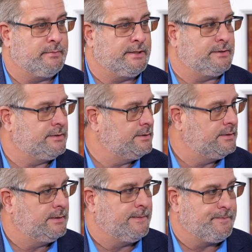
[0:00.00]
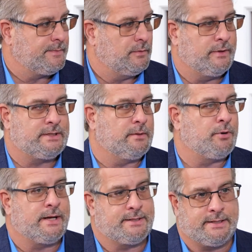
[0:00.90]
months. What's the
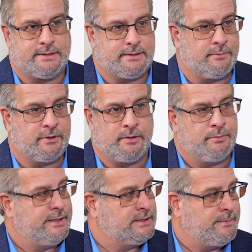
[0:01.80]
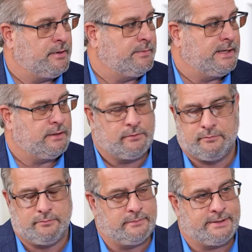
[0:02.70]
process? Someone complains about me.
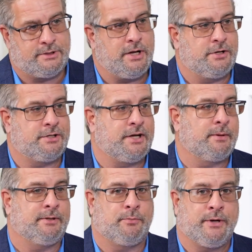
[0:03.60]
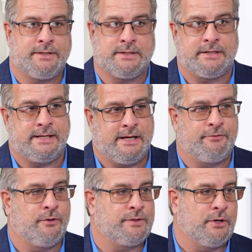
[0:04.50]
Let's just talk about the process, because I think
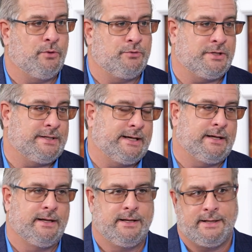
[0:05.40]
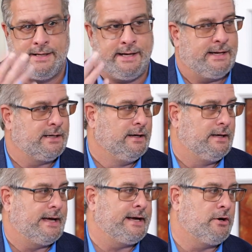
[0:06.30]
folks at home just think, hey,
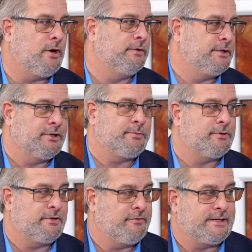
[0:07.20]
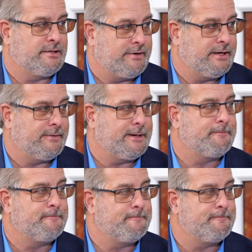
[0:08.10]
I called and you're supposed to fix it right away.